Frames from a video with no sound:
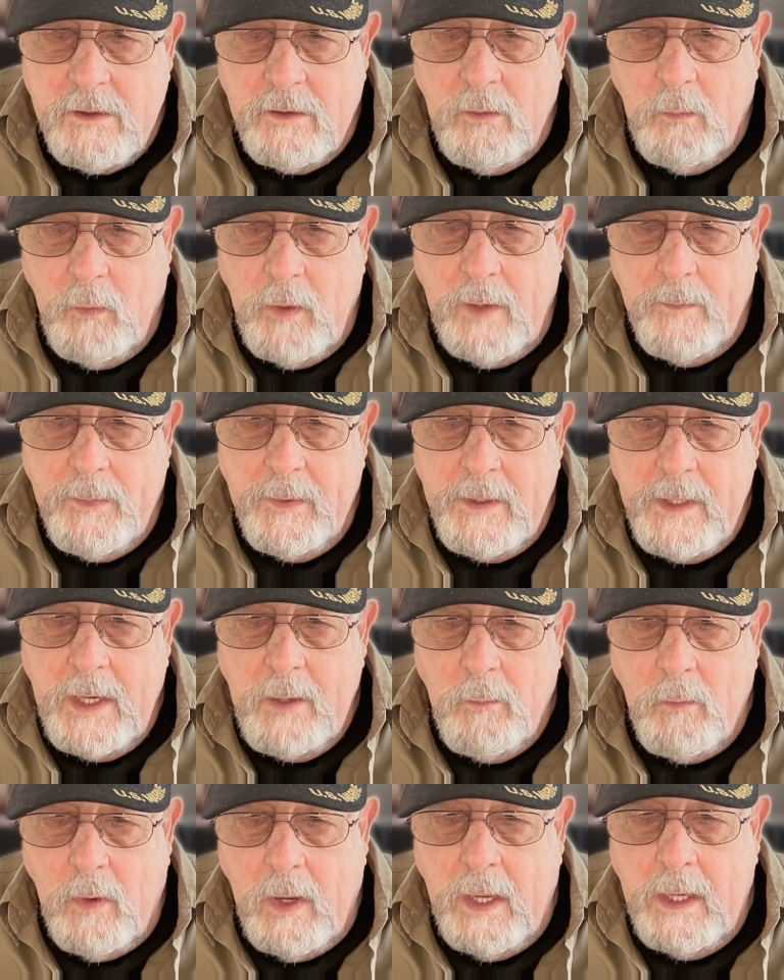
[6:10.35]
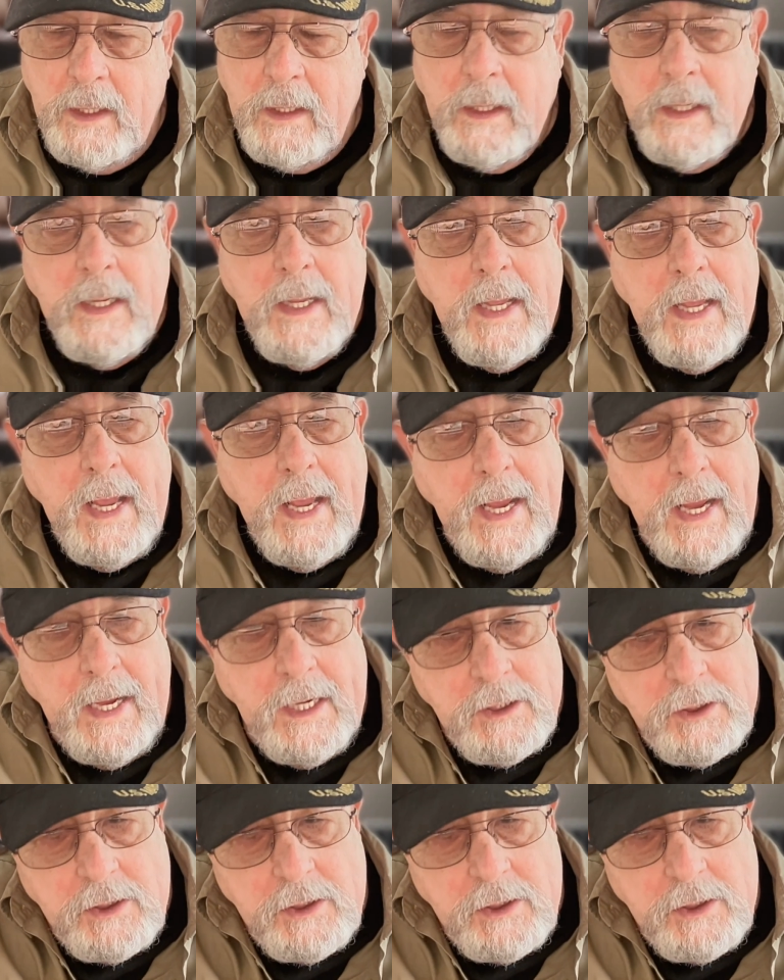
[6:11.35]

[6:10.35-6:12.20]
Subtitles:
of the weapon they want and